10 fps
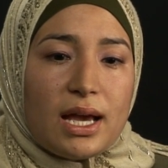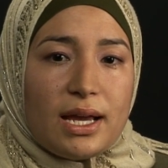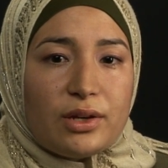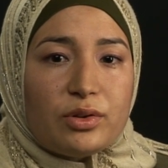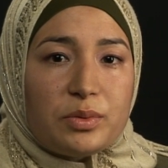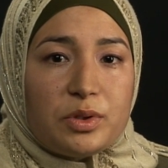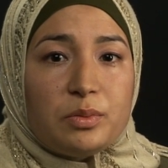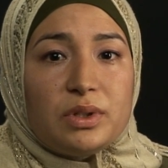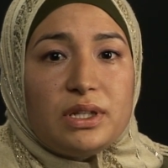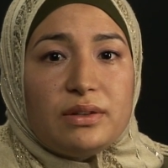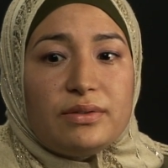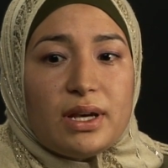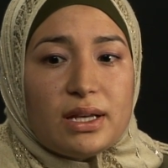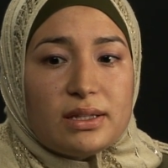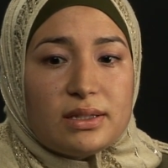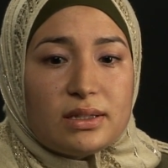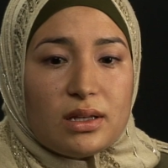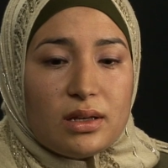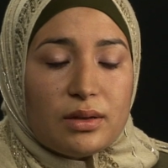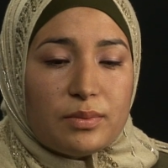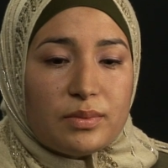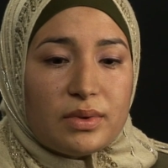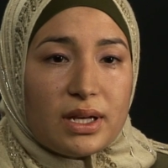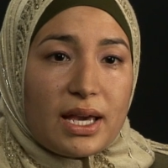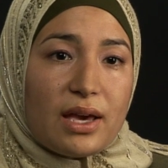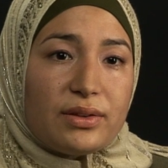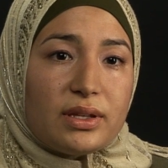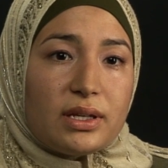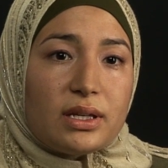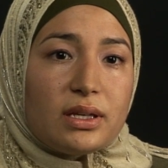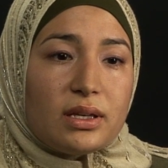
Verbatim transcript: I grew up to believe as a Catholic.